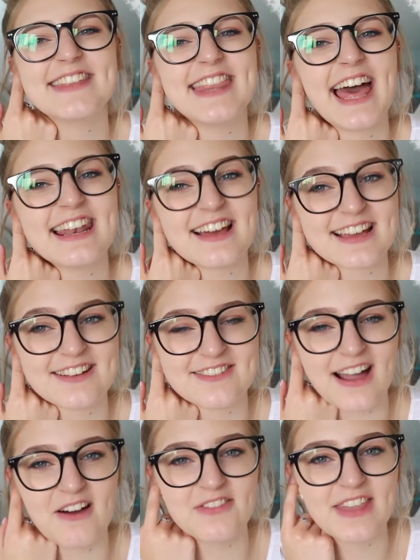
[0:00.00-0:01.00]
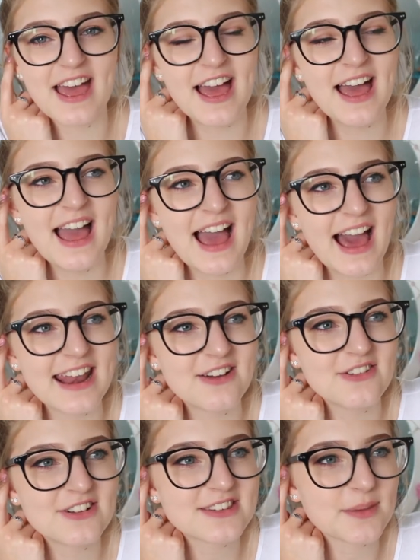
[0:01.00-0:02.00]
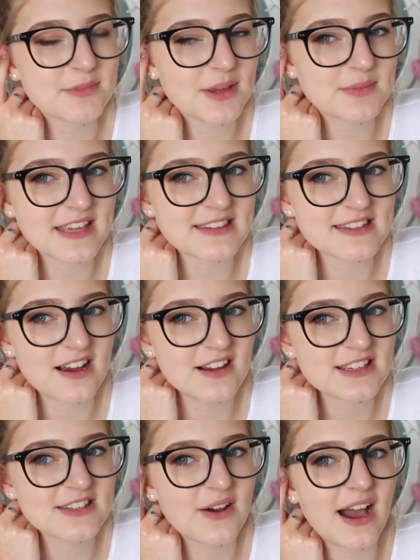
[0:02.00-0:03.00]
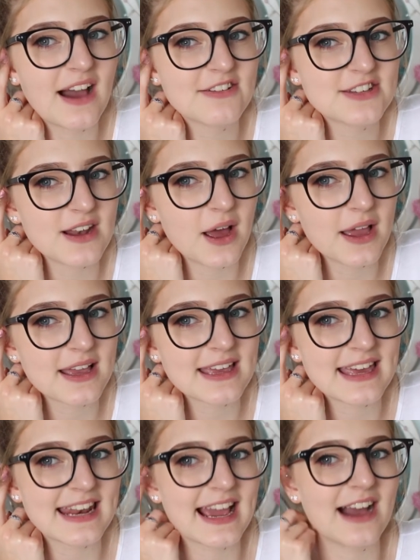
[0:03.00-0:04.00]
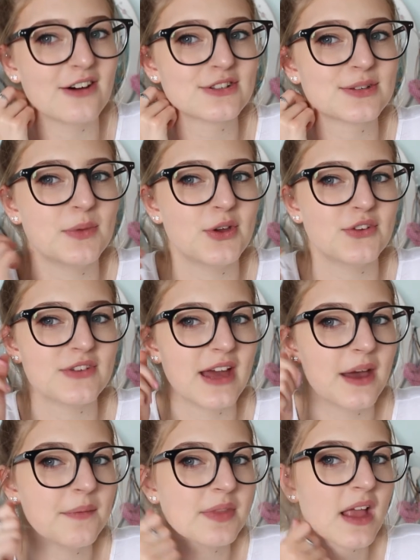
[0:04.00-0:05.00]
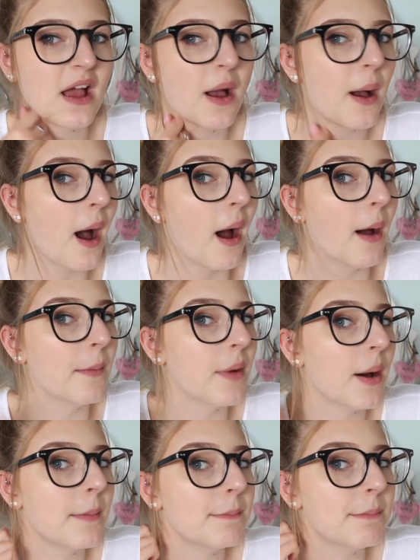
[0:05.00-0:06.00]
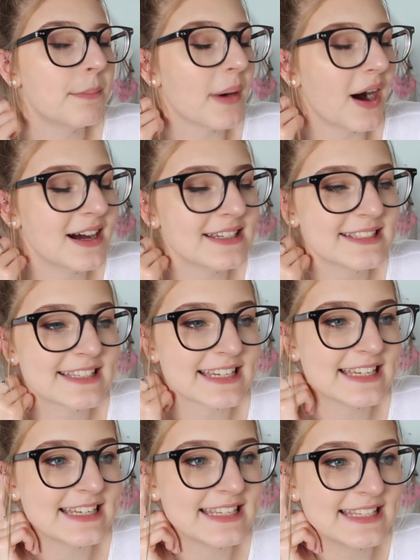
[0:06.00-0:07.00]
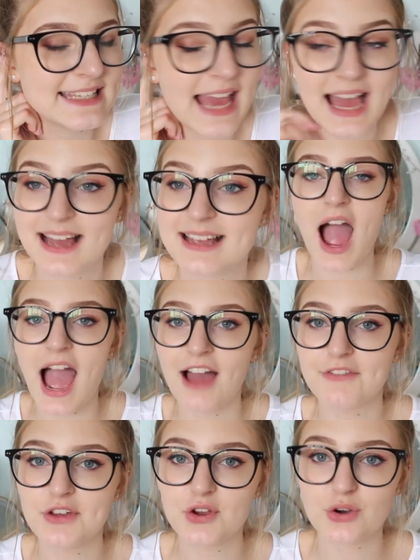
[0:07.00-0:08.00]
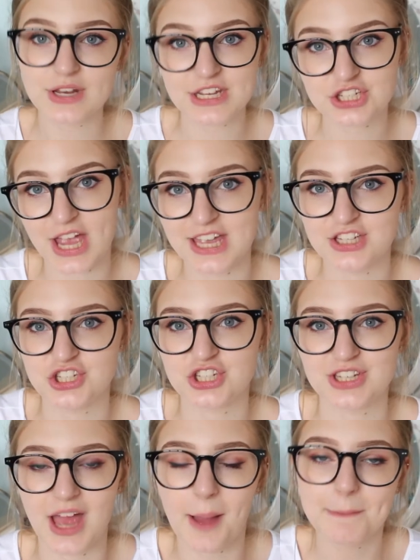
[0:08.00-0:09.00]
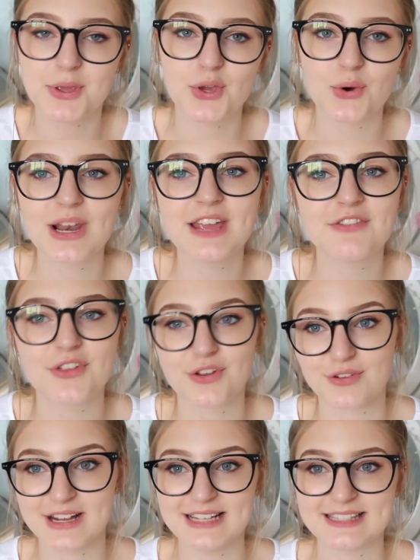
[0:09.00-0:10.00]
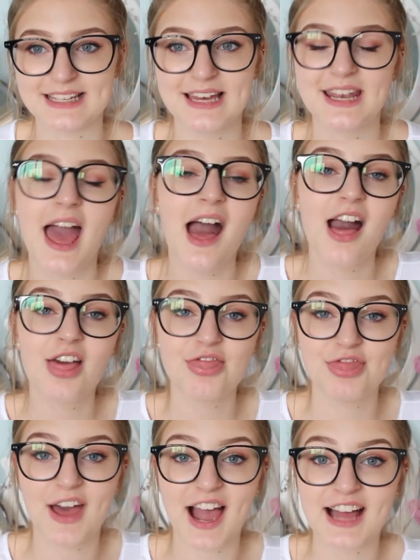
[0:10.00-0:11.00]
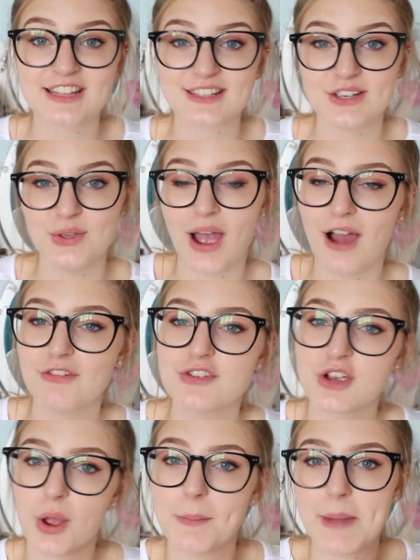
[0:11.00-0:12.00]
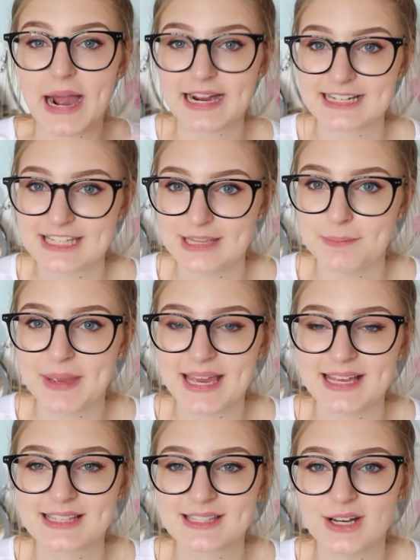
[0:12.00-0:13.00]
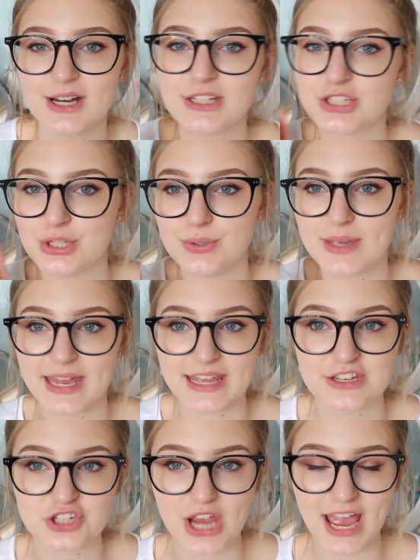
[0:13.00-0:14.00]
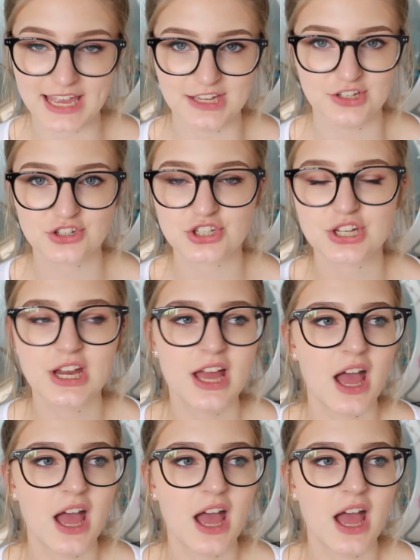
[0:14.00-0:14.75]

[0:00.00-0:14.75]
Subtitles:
and then, like around there, and it will sometimes get stuck, so I have to like get it out to move it. But yeah, I haven't got it changed yet, purely for the reason that you have to go back to the piercer to get it changed,